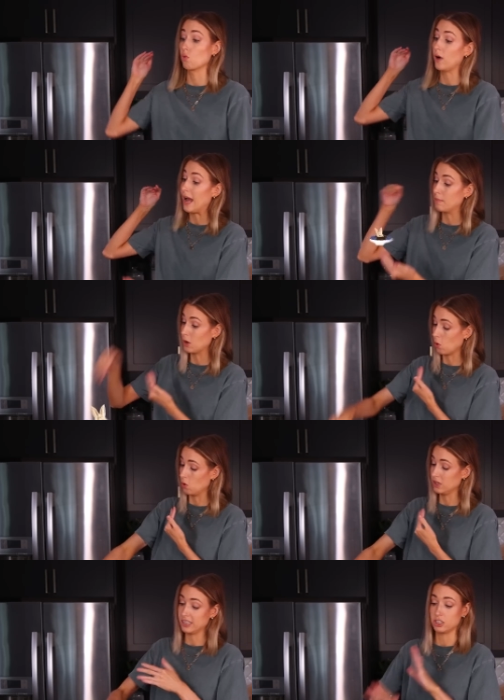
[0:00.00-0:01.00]
rabbit
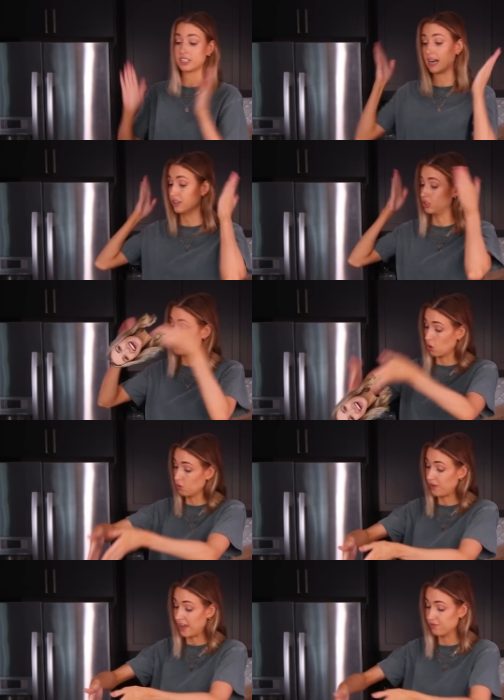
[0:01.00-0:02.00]
hole I just kind of
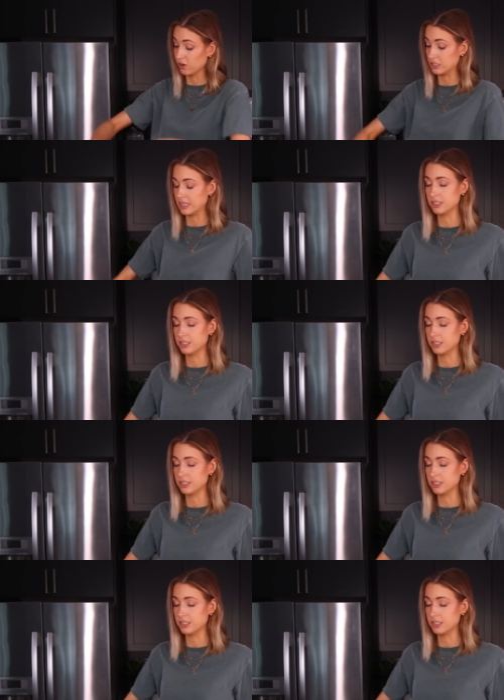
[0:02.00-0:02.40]
dove headfirst